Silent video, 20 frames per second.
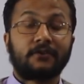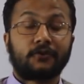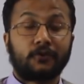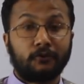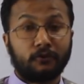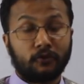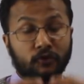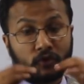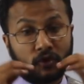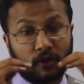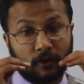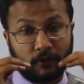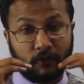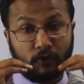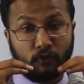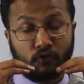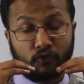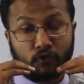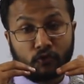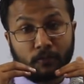So
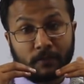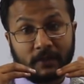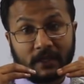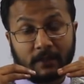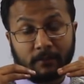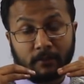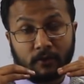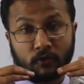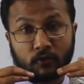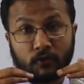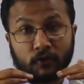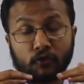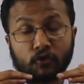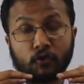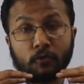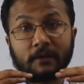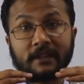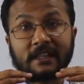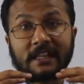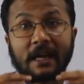you should be
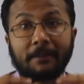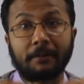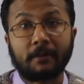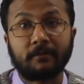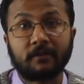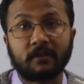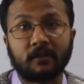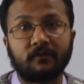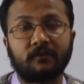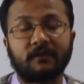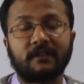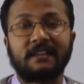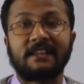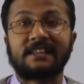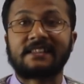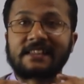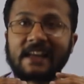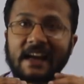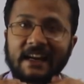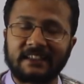capable of
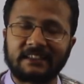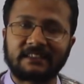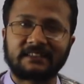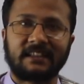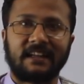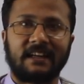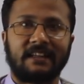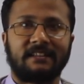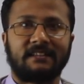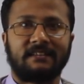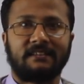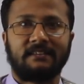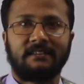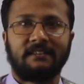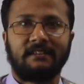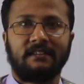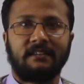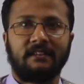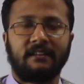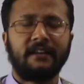deciding that,
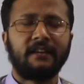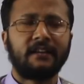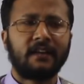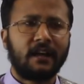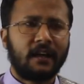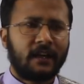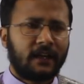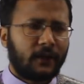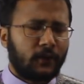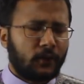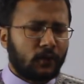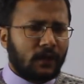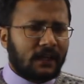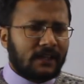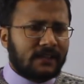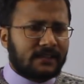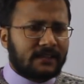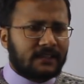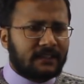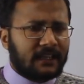right? Now you
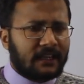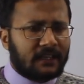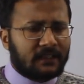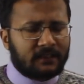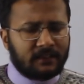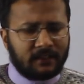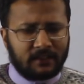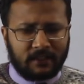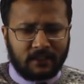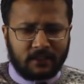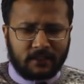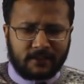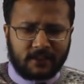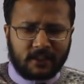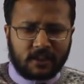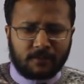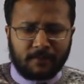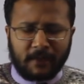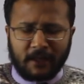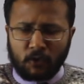can't say that
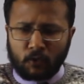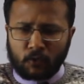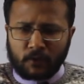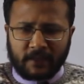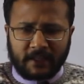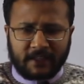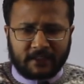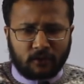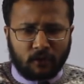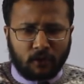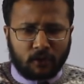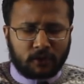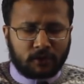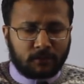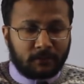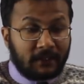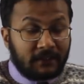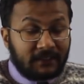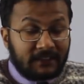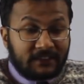just by looking at
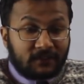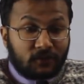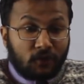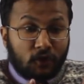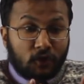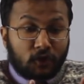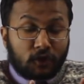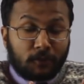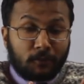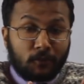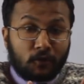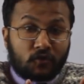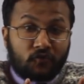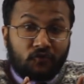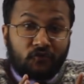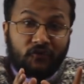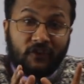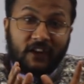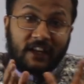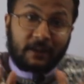algorithm, like this algorithm looks
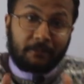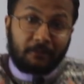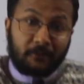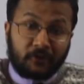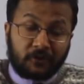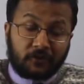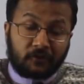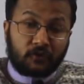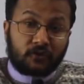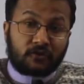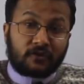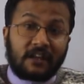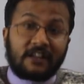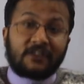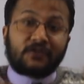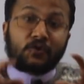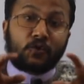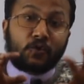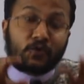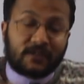very beautiful, so
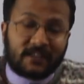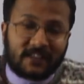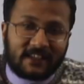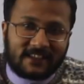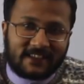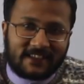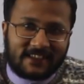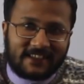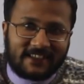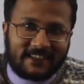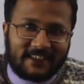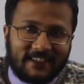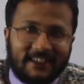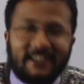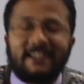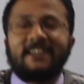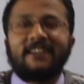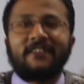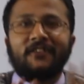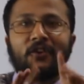I'll choose
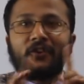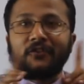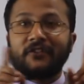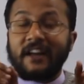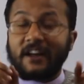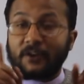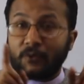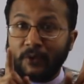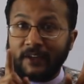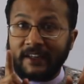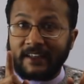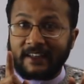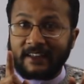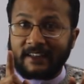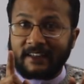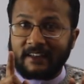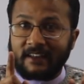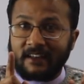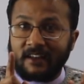this. Not that way.